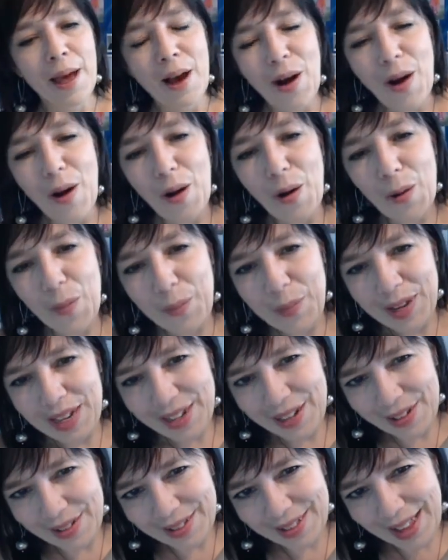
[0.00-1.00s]
Open
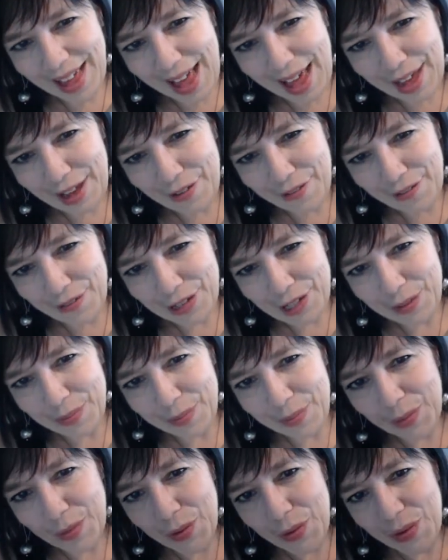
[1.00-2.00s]
your life to
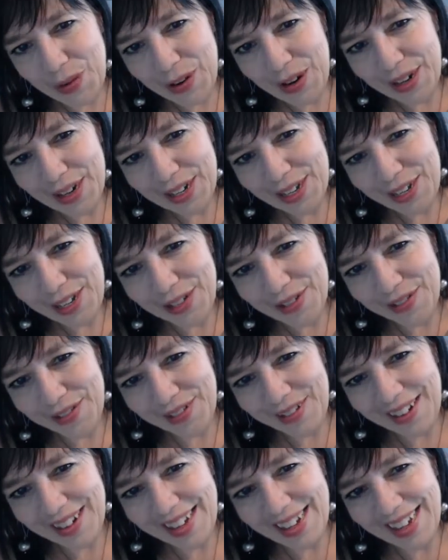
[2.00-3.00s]
more
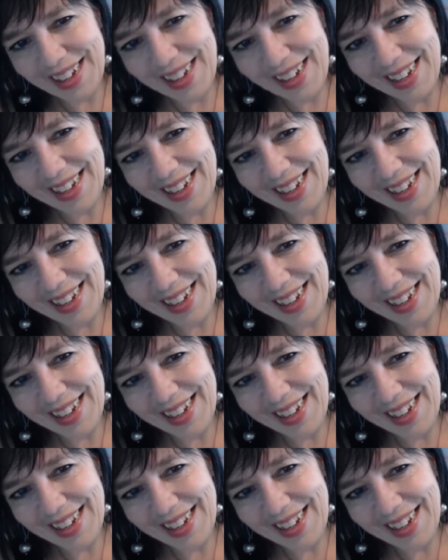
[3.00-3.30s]
joy.